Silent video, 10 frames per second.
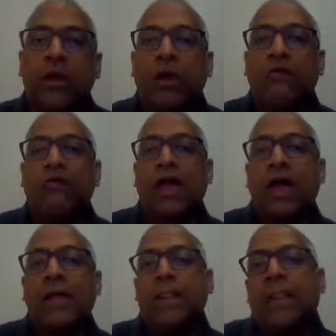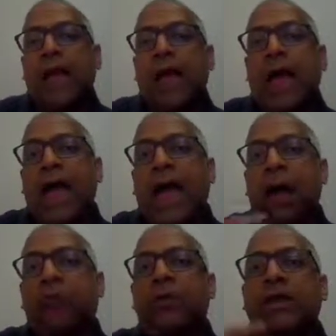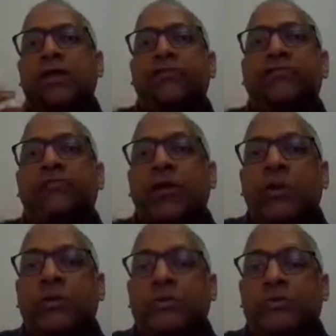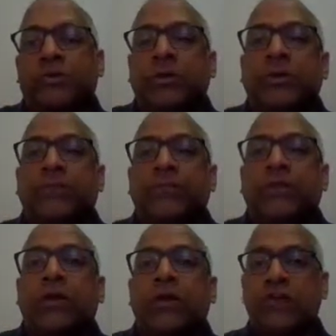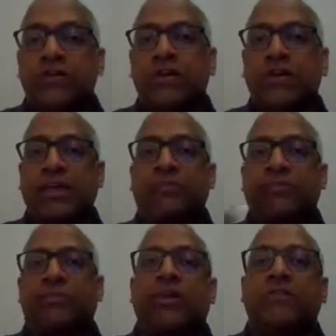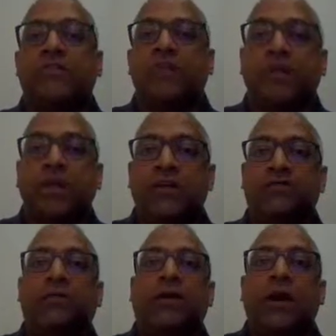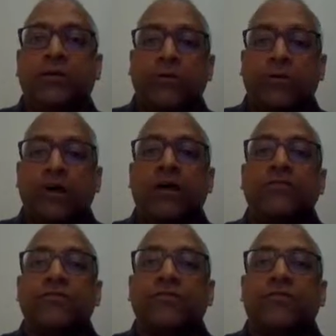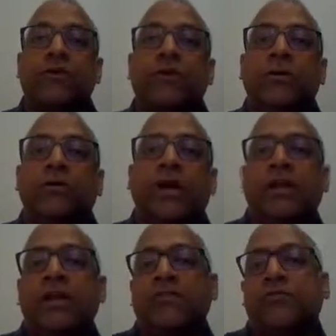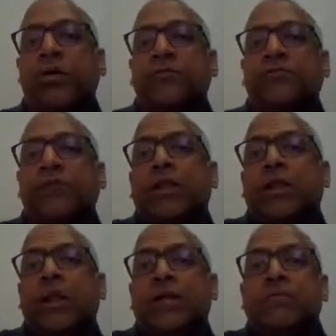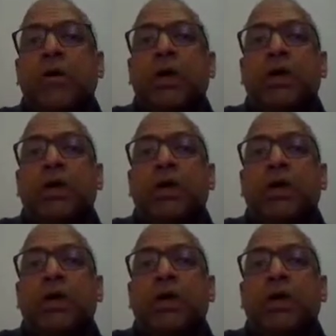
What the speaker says: as how we unfold taking responsibility for our own life, right? It involves really kind of